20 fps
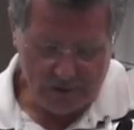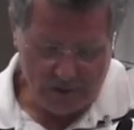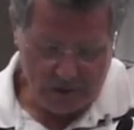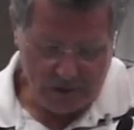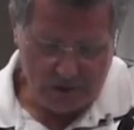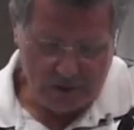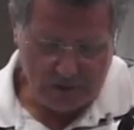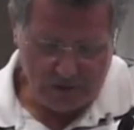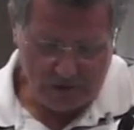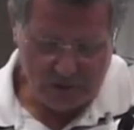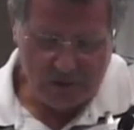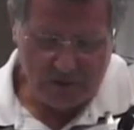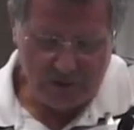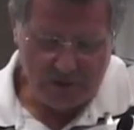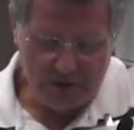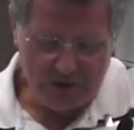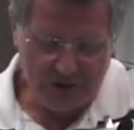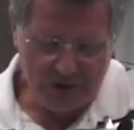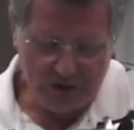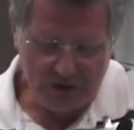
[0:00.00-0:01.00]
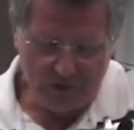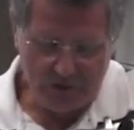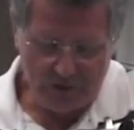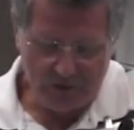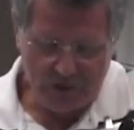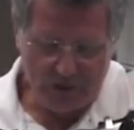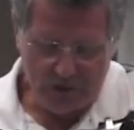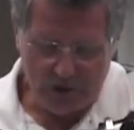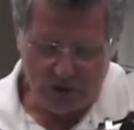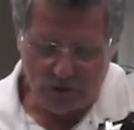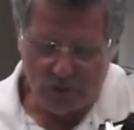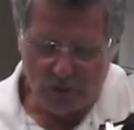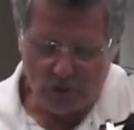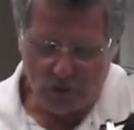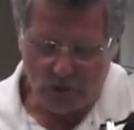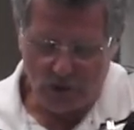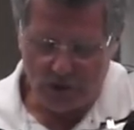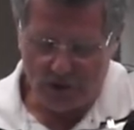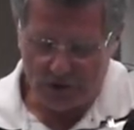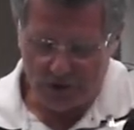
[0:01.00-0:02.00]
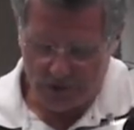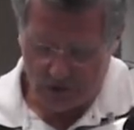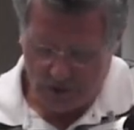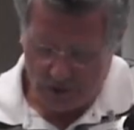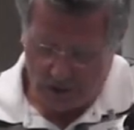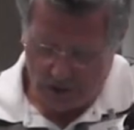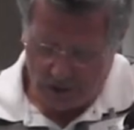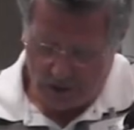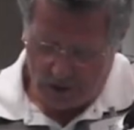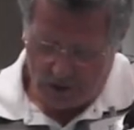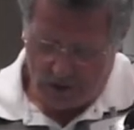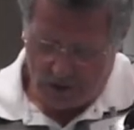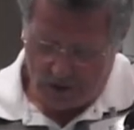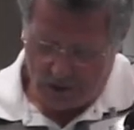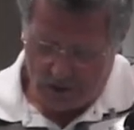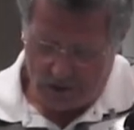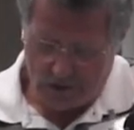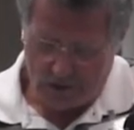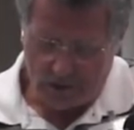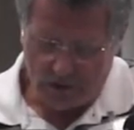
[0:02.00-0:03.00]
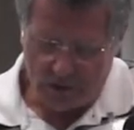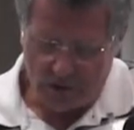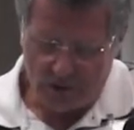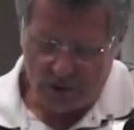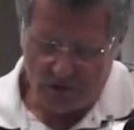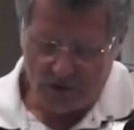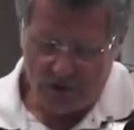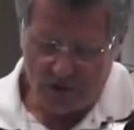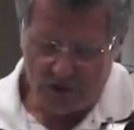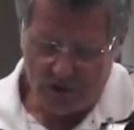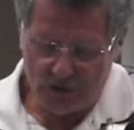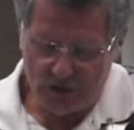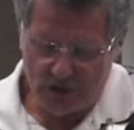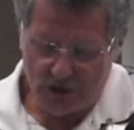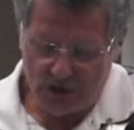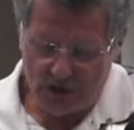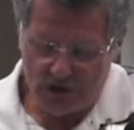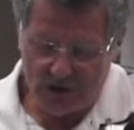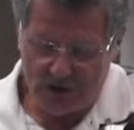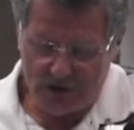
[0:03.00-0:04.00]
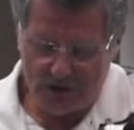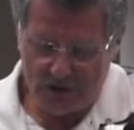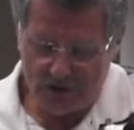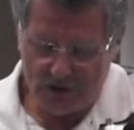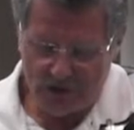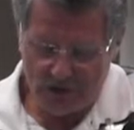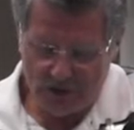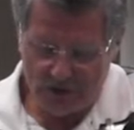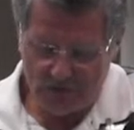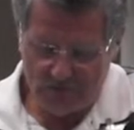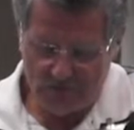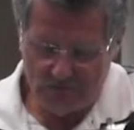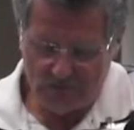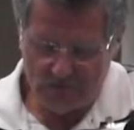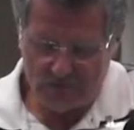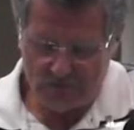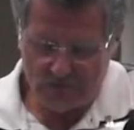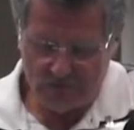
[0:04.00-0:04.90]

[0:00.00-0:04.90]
the surfactant with our protein. In certain cases, we can